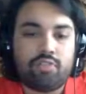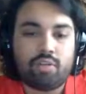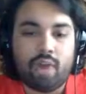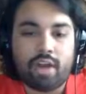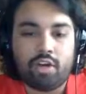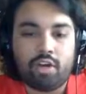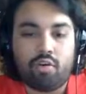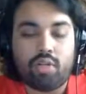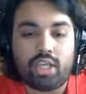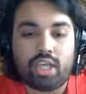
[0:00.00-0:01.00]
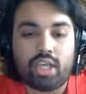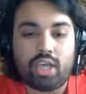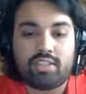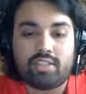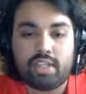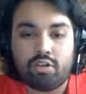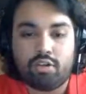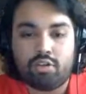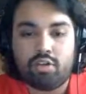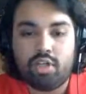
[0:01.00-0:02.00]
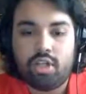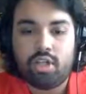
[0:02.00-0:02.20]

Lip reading: require only a single